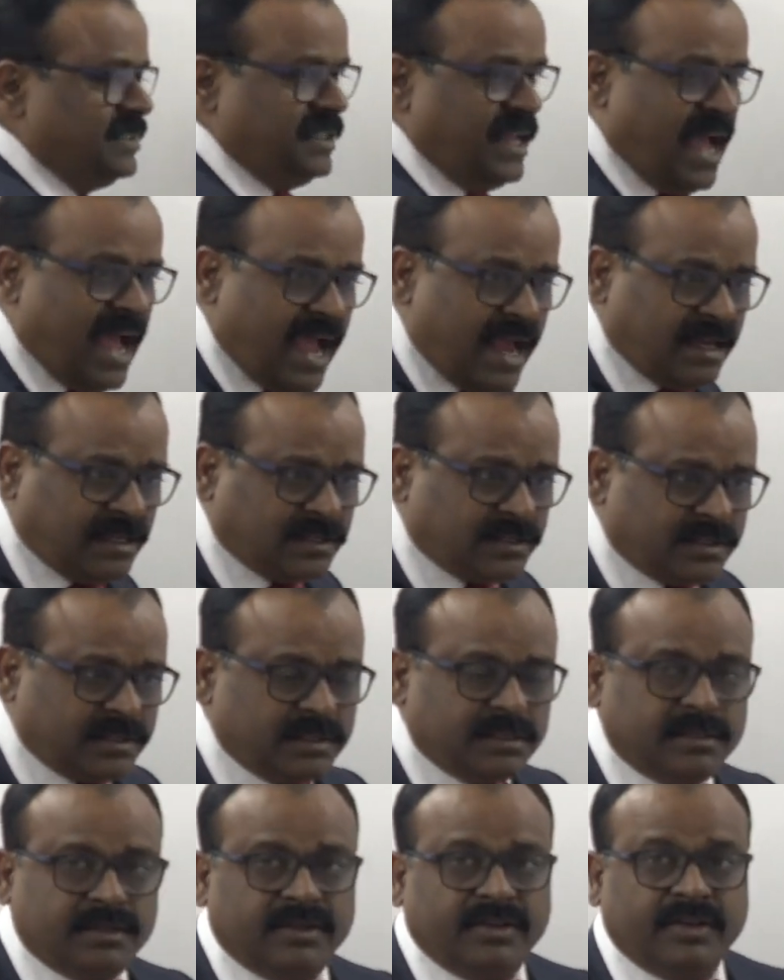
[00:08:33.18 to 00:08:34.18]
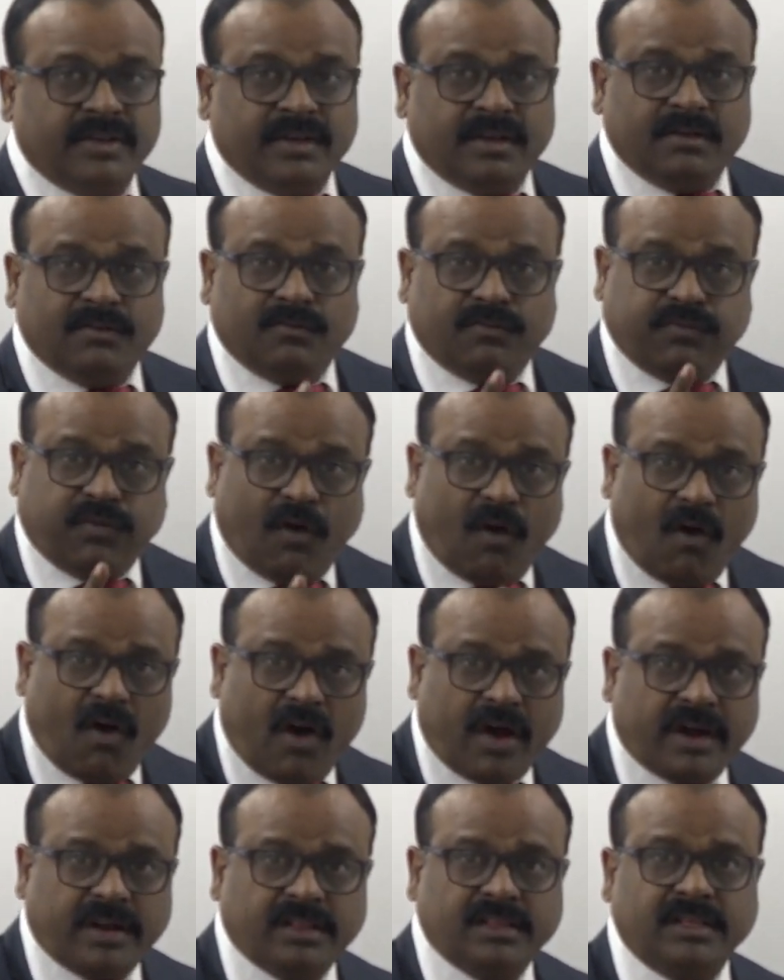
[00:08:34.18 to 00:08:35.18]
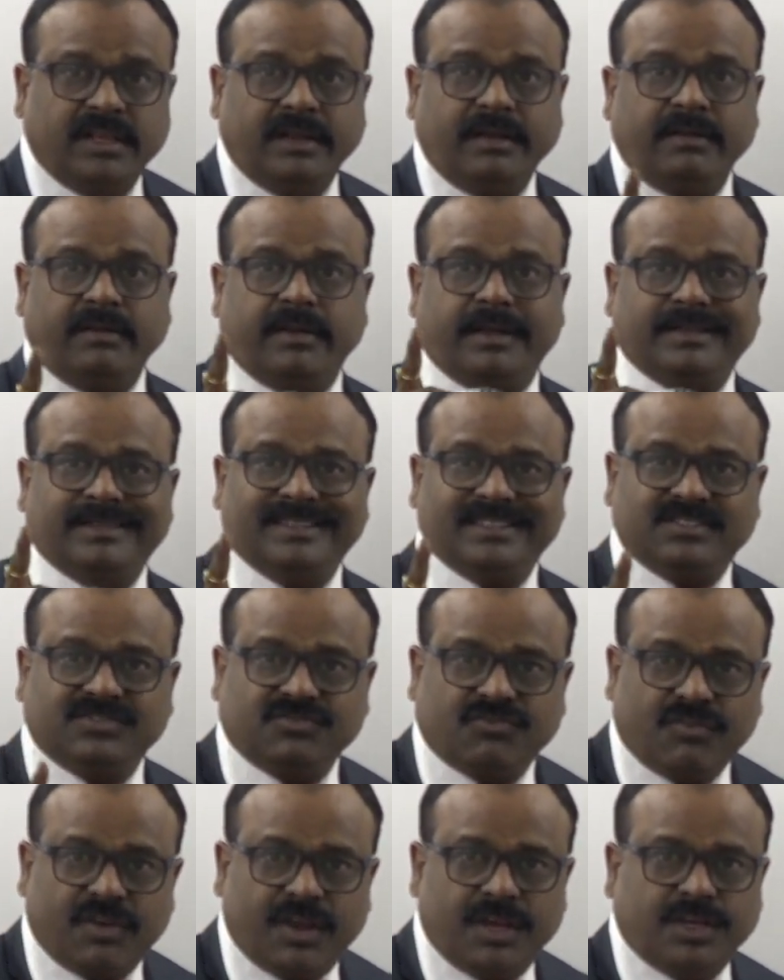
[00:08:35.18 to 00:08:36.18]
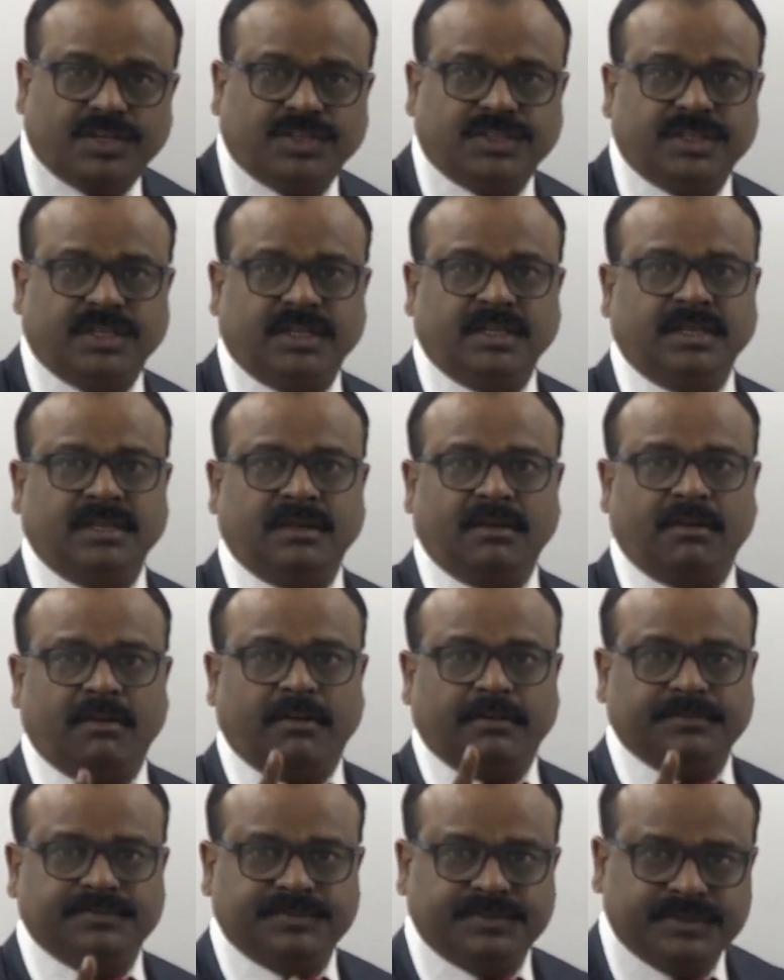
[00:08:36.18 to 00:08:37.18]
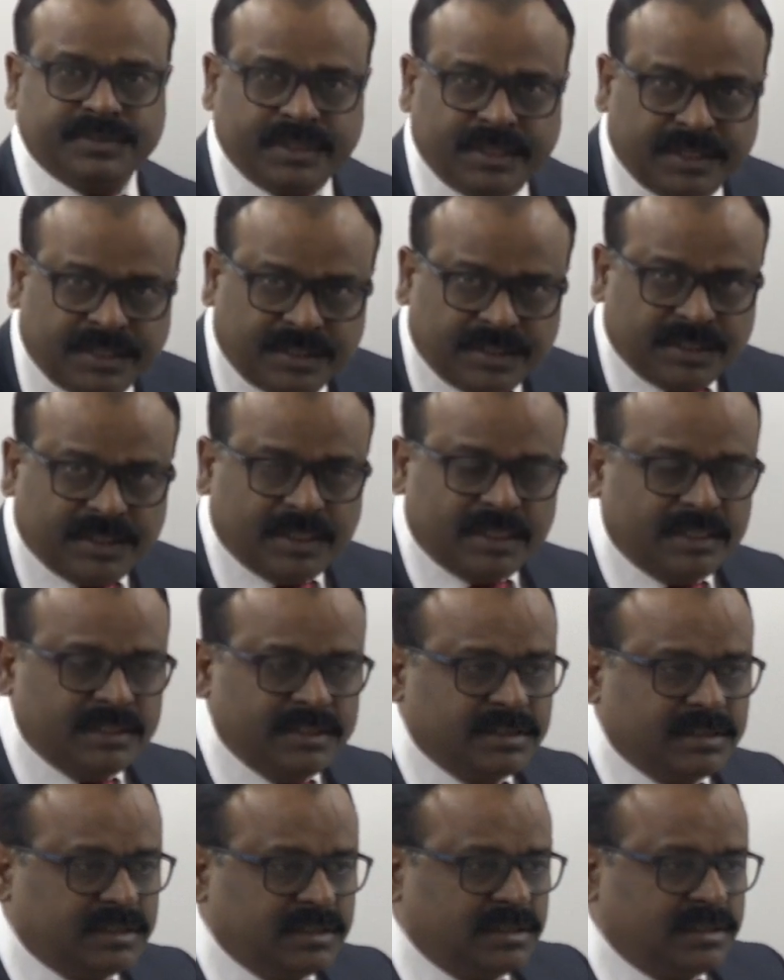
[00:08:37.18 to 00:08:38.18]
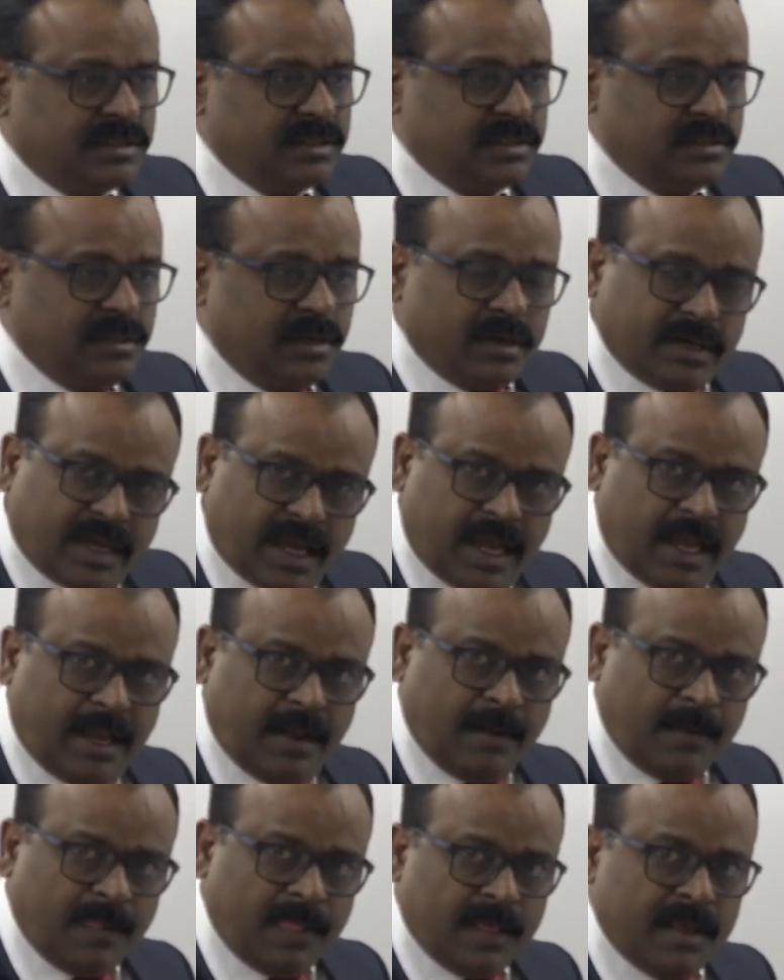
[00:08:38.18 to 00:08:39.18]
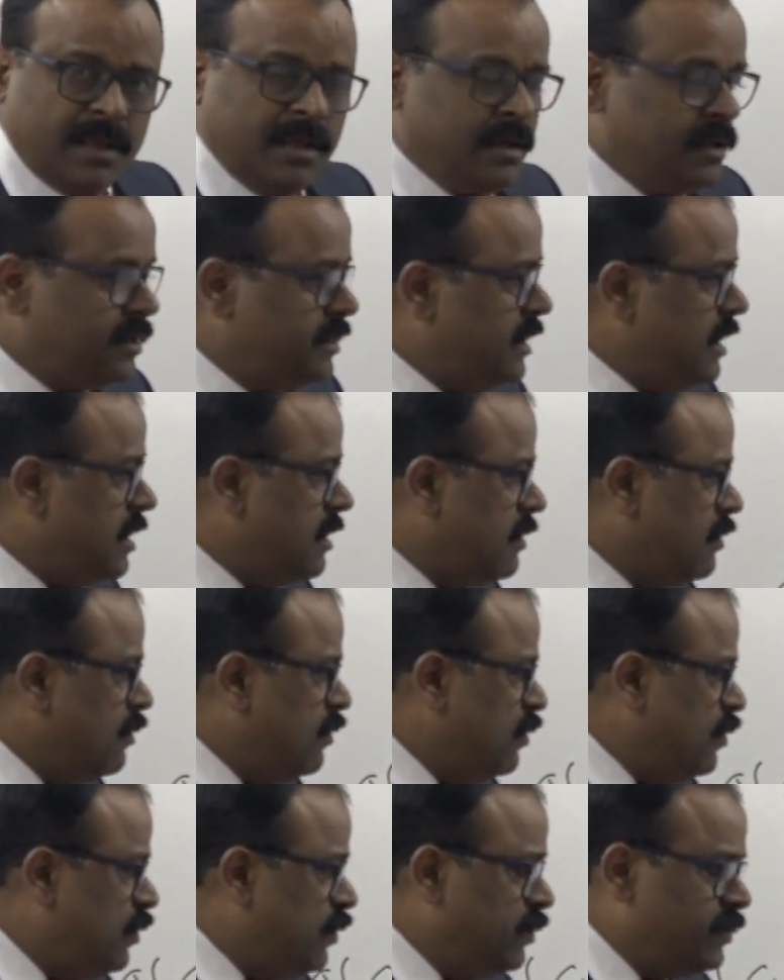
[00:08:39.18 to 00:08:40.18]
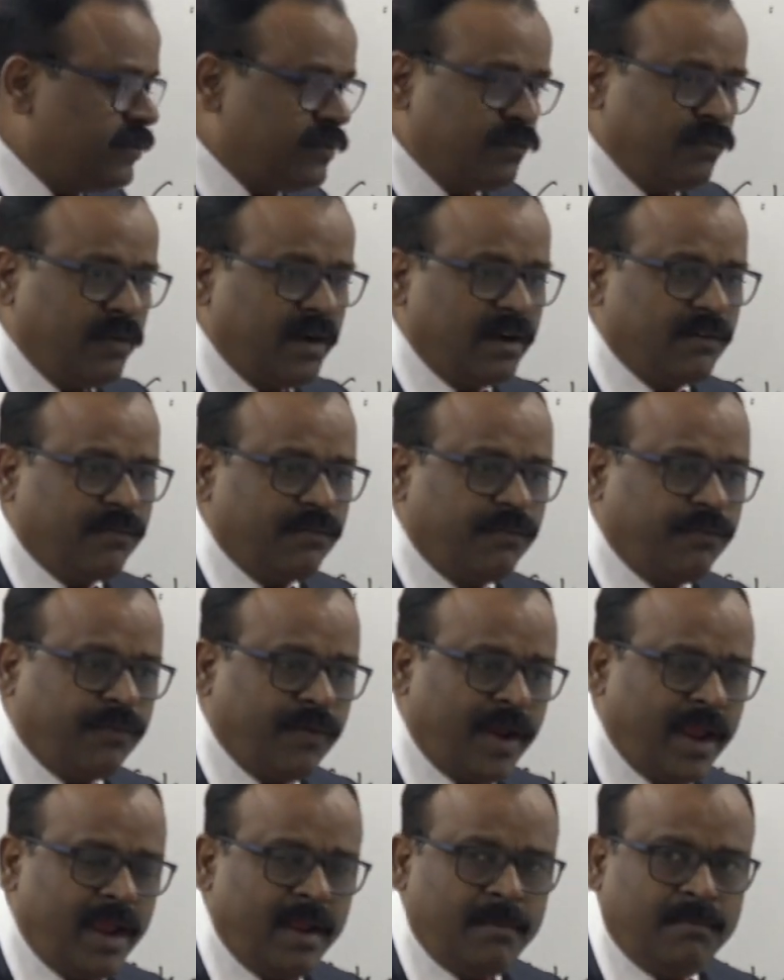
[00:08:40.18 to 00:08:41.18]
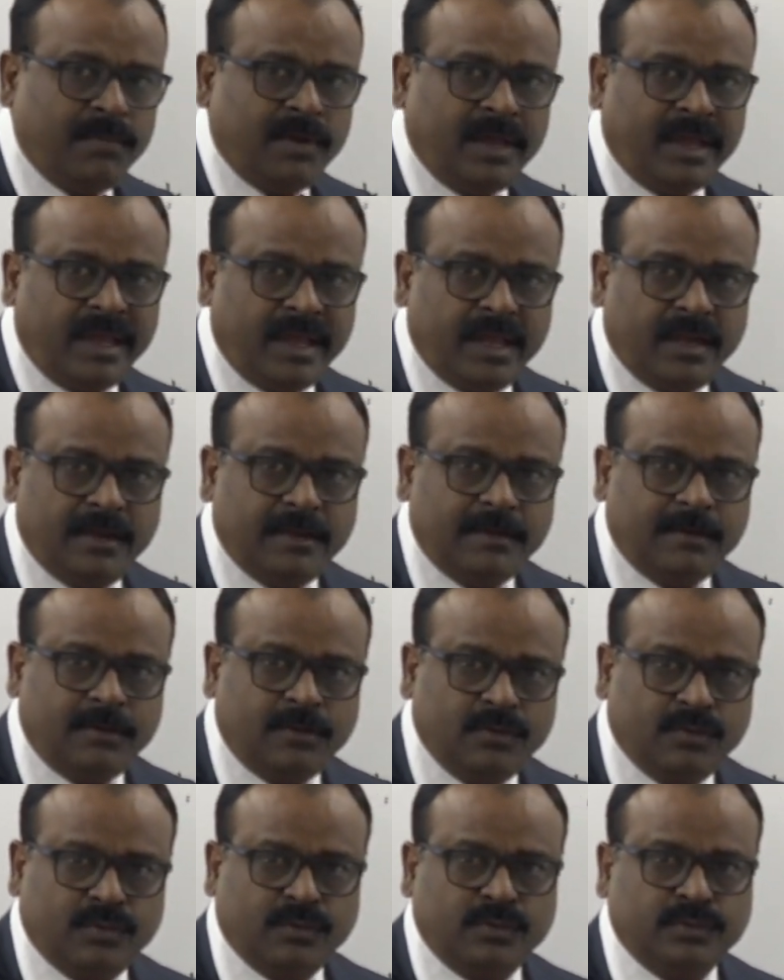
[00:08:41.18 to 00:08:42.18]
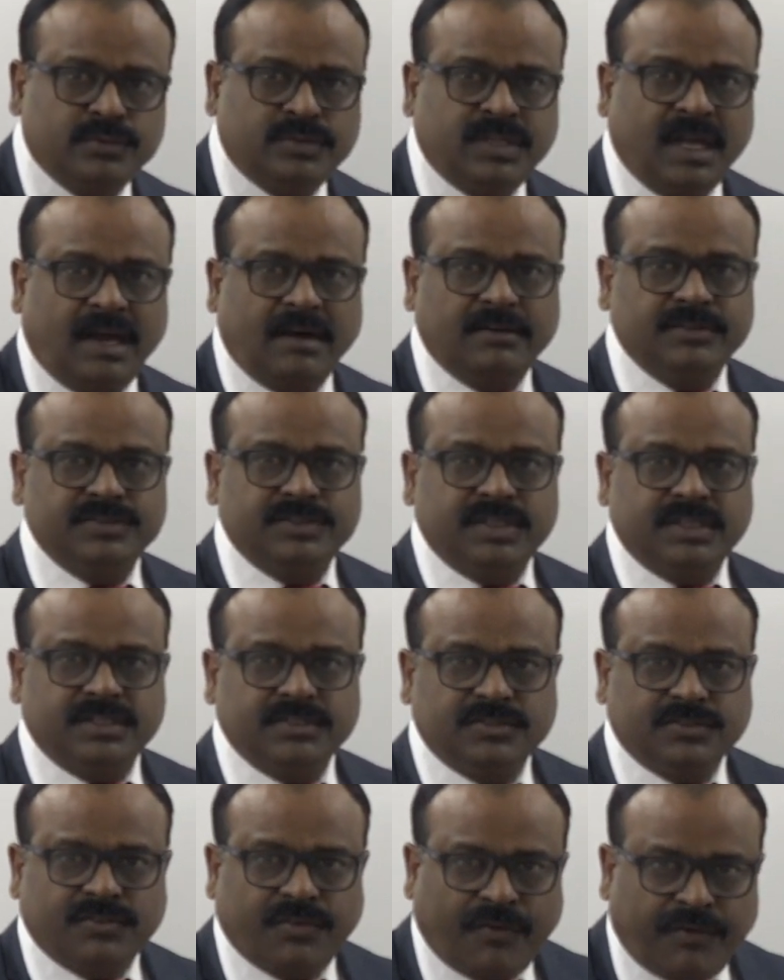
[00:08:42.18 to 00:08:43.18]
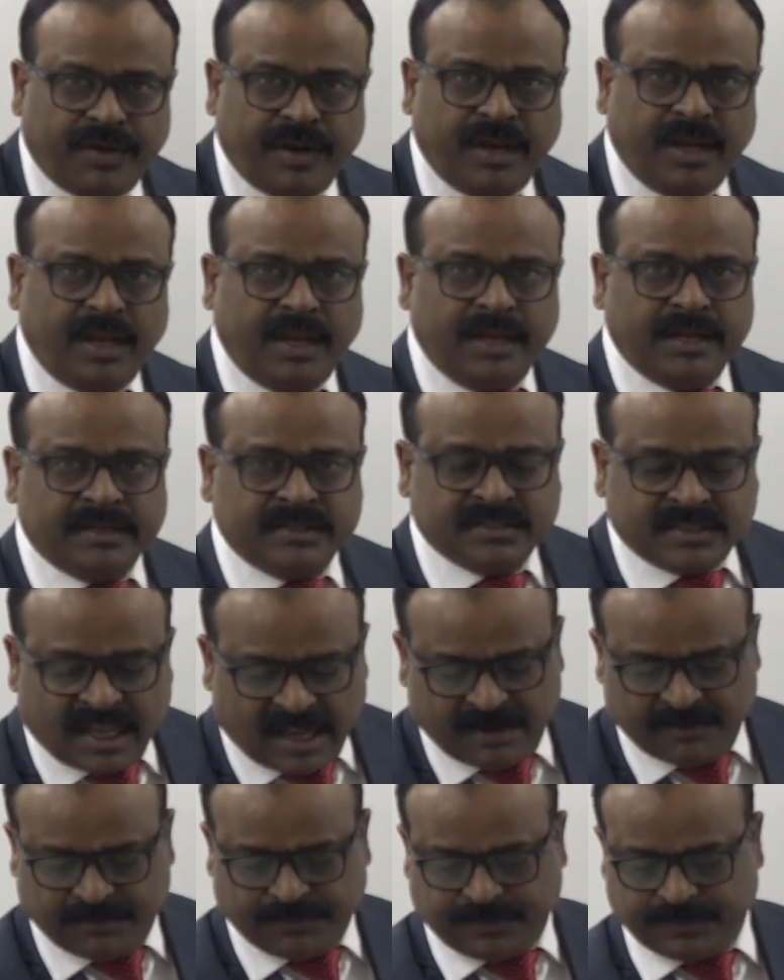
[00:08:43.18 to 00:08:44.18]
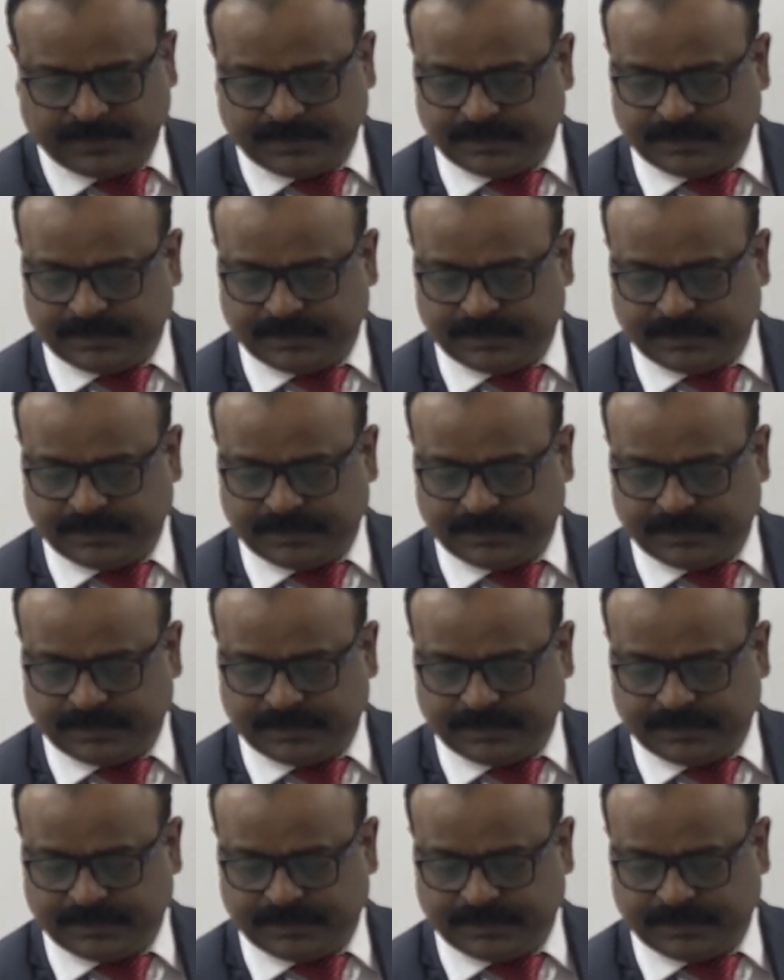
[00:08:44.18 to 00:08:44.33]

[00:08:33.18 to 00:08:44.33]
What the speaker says: that for the registration of citizens, okay, the rules were framed in 2003 itself